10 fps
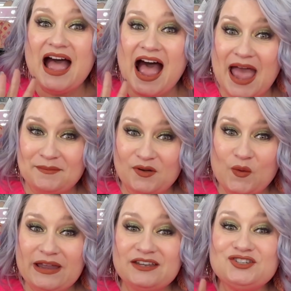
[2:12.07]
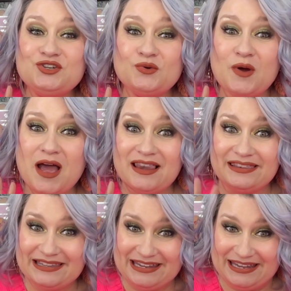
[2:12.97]
I'm going to
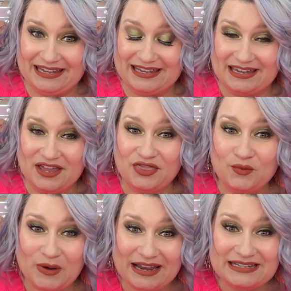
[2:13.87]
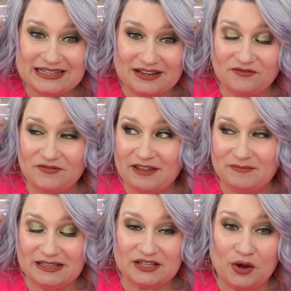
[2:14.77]
link the one I did 5
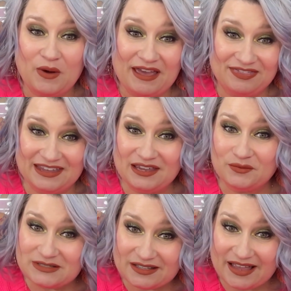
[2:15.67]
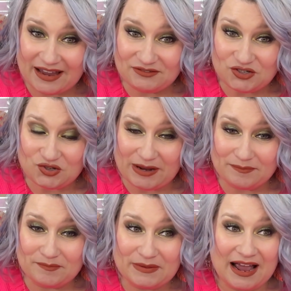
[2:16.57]
months ago. I think it was a live
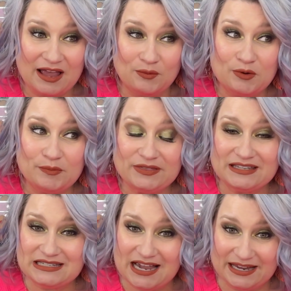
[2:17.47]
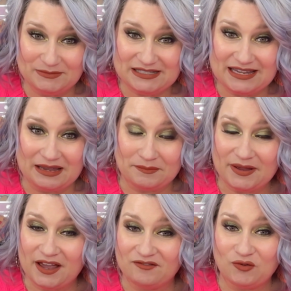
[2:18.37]
stream, but I will put the timestamp
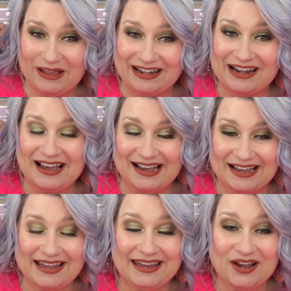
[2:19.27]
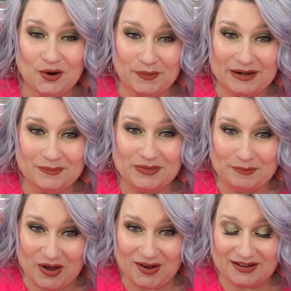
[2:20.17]
of when I open up the
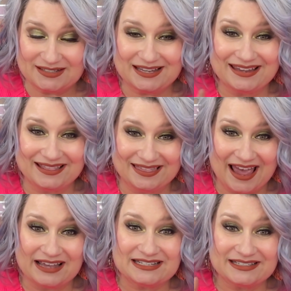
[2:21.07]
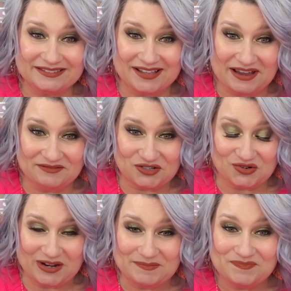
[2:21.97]
box in that live
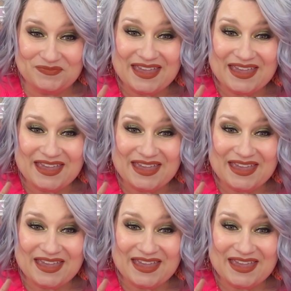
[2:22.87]
stream.